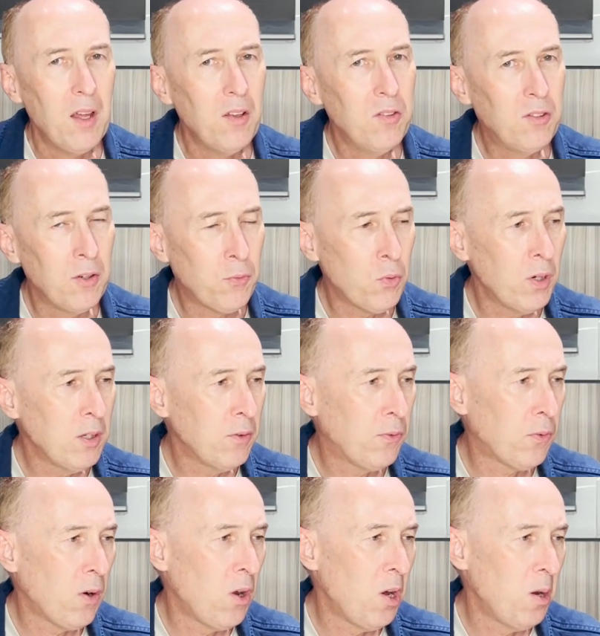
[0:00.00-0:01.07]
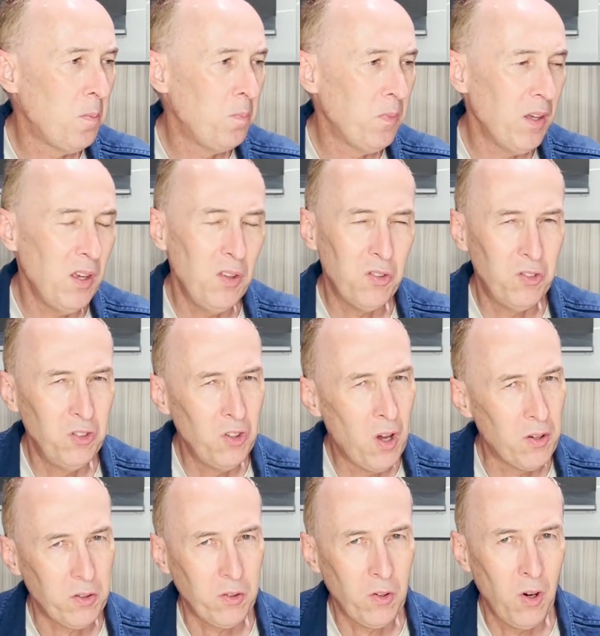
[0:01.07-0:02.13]
Differing from is
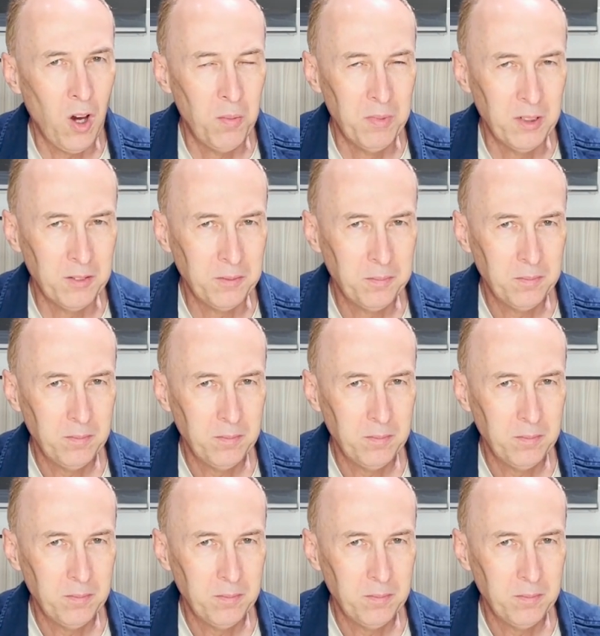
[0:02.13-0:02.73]
not common,